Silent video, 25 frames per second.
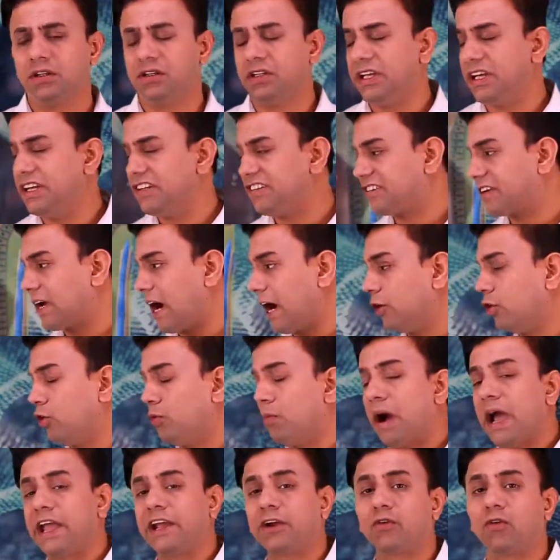These
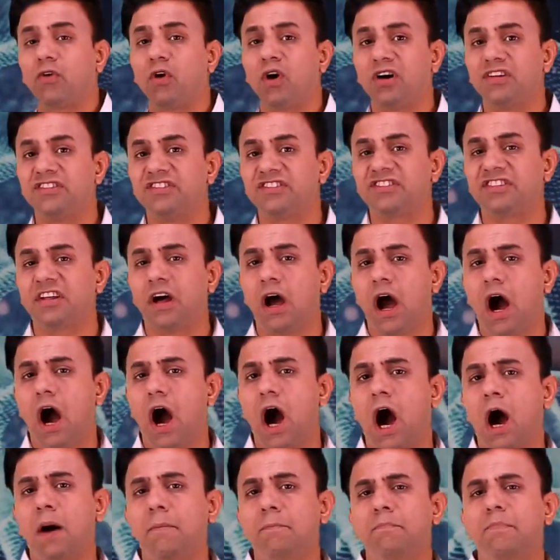chylomicrons
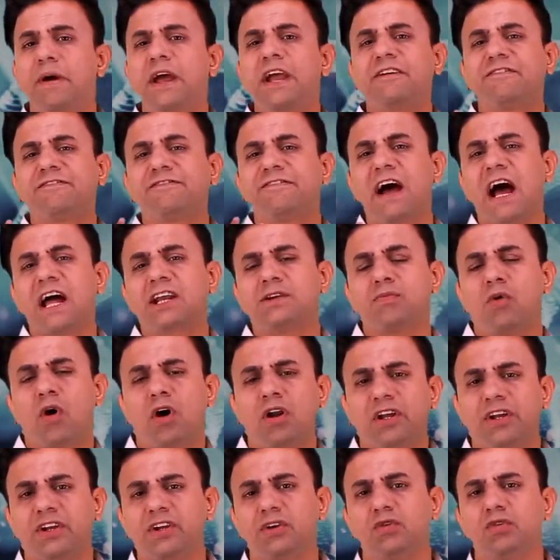are big fat
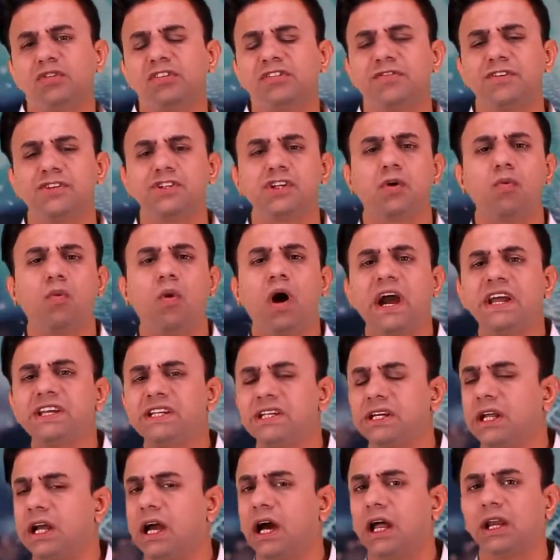molecules which are
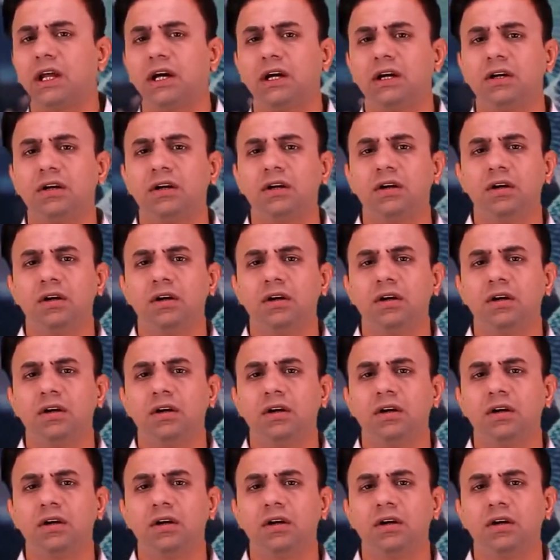white in color.